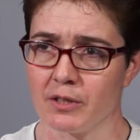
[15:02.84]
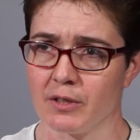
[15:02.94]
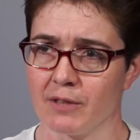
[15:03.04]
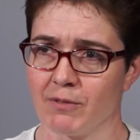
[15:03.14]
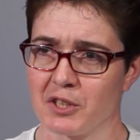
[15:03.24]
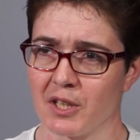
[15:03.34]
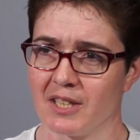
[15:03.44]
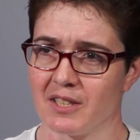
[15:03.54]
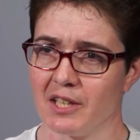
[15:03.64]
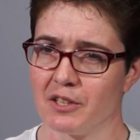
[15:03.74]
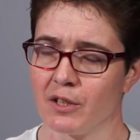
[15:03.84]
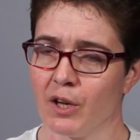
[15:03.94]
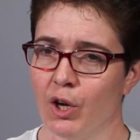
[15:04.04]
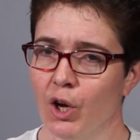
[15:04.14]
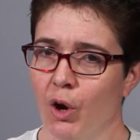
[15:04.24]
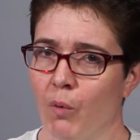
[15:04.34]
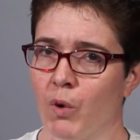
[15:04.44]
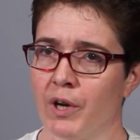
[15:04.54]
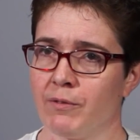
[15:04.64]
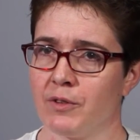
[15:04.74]
at doing the visualization.
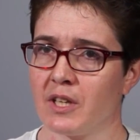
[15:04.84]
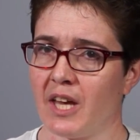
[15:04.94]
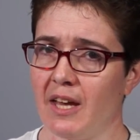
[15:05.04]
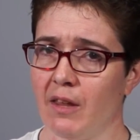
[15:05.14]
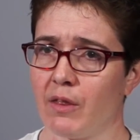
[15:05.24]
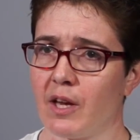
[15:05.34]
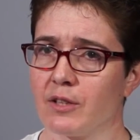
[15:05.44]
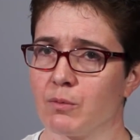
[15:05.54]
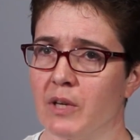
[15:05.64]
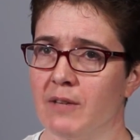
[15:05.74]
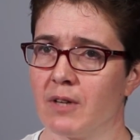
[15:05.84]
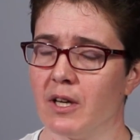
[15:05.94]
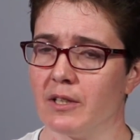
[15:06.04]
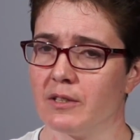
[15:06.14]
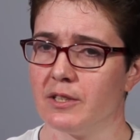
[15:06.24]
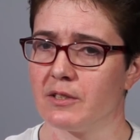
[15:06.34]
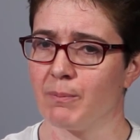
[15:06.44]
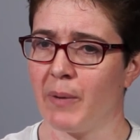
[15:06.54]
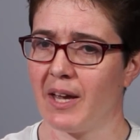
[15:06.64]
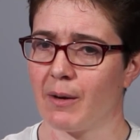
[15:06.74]
One of the key things we've learned is to
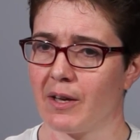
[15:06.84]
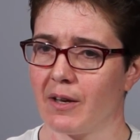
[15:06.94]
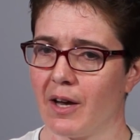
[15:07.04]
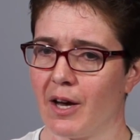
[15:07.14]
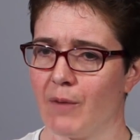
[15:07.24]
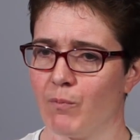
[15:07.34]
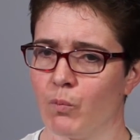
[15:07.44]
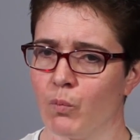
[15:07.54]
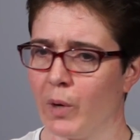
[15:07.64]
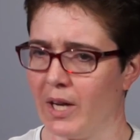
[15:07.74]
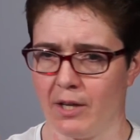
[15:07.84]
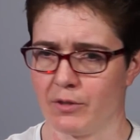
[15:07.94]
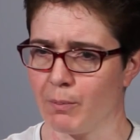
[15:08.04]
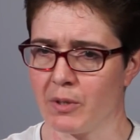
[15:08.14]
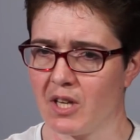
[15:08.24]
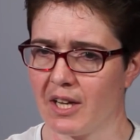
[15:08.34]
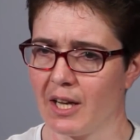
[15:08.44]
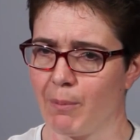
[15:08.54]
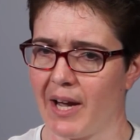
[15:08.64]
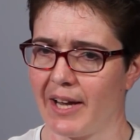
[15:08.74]
pick, we use a
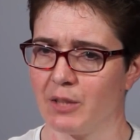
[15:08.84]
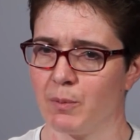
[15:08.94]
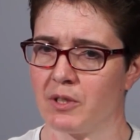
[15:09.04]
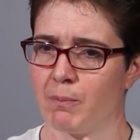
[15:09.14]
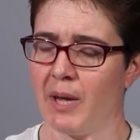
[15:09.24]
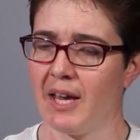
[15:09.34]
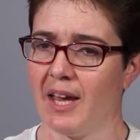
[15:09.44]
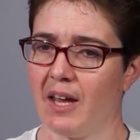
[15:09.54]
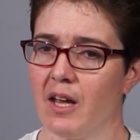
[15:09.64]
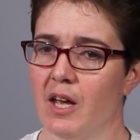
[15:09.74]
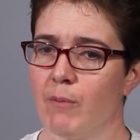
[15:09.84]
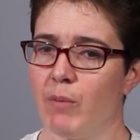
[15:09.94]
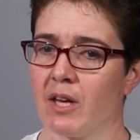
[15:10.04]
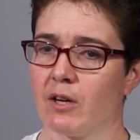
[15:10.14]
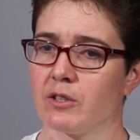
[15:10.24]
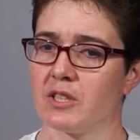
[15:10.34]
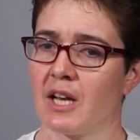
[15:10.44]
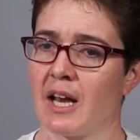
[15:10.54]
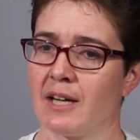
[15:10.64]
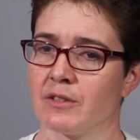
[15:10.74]
particular package, but to pick it because it
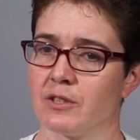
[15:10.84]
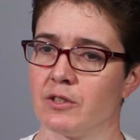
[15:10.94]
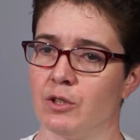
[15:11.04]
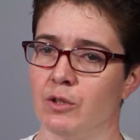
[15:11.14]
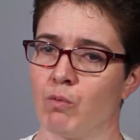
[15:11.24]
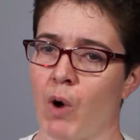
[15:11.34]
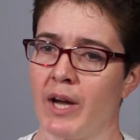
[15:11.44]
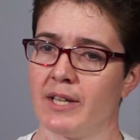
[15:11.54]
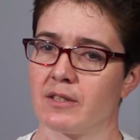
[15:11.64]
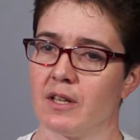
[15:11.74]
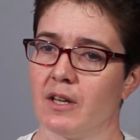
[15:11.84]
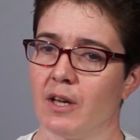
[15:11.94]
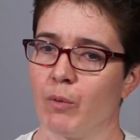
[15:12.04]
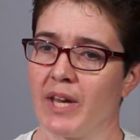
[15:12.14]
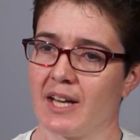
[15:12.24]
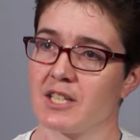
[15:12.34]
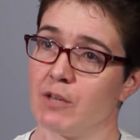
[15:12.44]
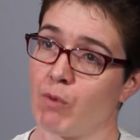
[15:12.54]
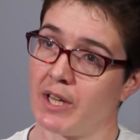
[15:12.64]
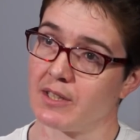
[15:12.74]
allows us to we can
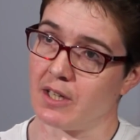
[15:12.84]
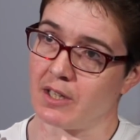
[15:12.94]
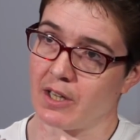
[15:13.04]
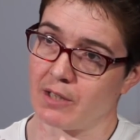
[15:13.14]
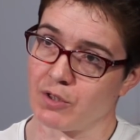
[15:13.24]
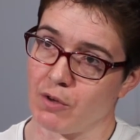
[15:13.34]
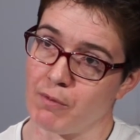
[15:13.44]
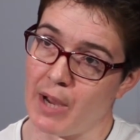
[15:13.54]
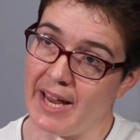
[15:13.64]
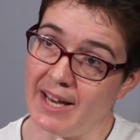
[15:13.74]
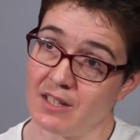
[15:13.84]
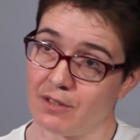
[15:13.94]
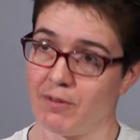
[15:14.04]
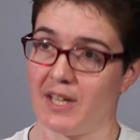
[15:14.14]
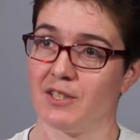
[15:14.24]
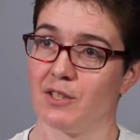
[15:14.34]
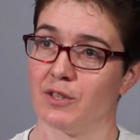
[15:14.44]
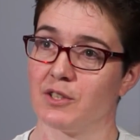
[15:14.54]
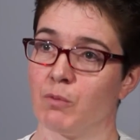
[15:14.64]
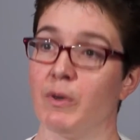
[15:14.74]
actually write a kind of software interface to
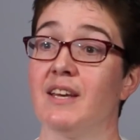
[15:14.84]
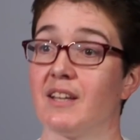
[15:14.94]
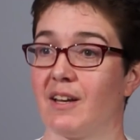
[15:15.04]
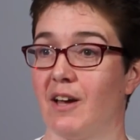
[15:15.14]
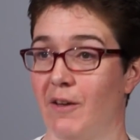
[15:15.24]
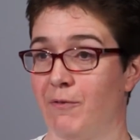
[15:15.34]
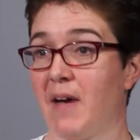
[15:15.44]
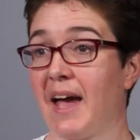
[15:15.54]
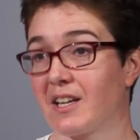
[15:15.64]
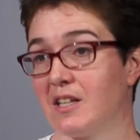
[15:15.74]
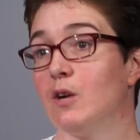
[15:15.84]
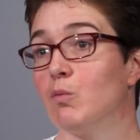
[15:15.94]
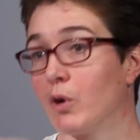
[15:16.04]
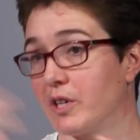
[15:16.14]
it, so we can affect what